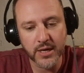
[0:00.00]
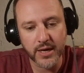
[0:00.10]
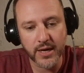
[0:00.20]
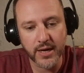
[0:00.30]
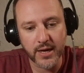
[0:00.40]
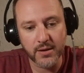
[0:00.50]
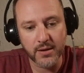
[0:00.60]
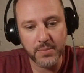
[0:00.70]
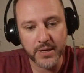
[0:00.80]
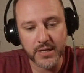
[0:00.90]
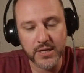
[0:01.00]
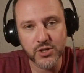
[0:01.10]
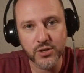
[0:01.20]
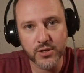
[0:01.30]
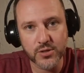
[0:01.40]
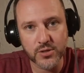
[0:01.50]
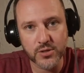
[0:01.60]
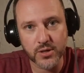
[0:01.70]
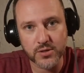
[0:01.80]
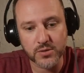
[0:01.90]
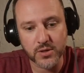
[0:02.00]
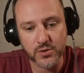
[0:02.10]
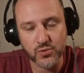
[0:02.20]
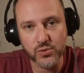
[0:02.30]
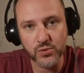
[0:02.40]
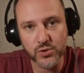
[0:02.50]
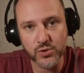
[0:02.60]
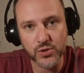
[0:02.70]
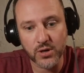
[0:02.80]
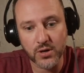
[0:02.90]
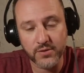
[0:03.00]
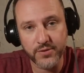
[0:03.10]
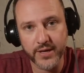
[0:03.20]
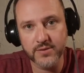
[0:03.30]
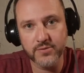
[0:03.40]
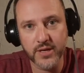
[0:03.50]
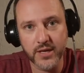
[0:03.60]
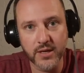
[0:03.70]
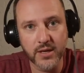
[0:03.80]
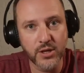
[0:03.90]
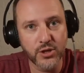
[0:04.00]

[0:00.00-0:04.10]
But each of those rules are effectively